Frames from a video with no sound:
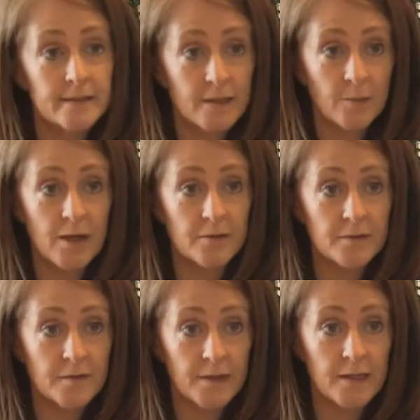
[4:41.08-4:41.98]
has come
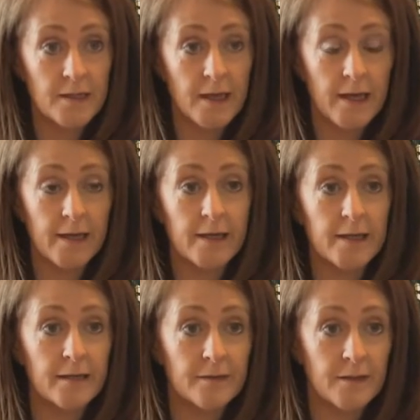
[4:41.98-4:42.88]
on the,
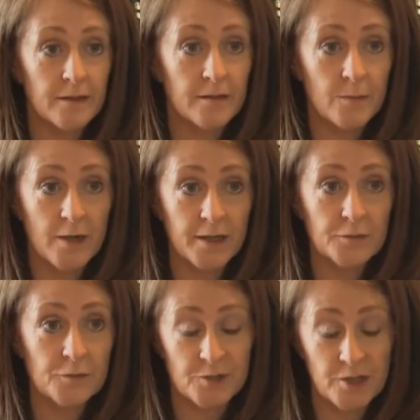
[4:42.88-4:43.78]
uh, the the market from